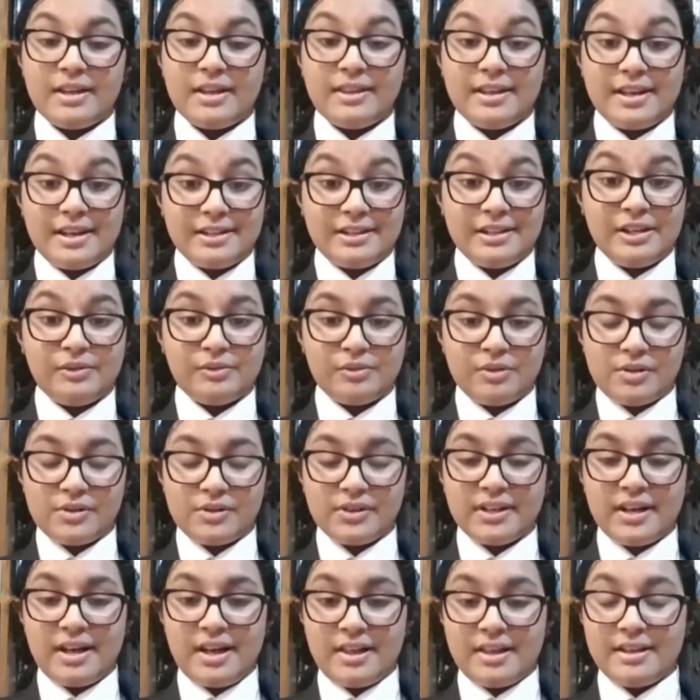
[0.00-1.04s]
13-year-old
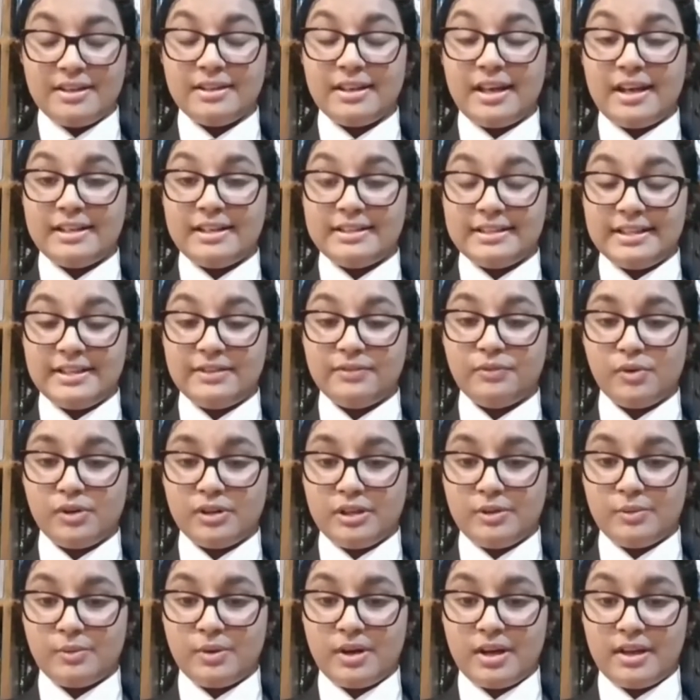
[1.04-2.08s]
girl in
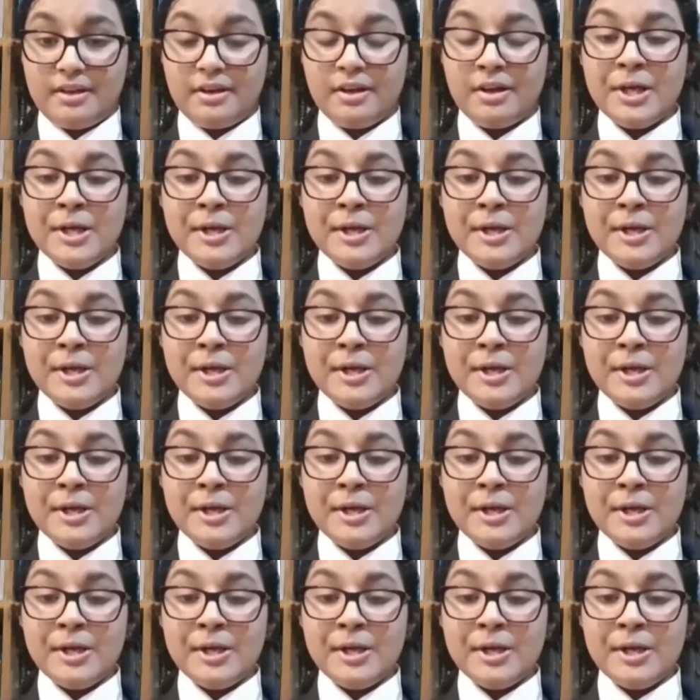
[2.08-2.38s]
1941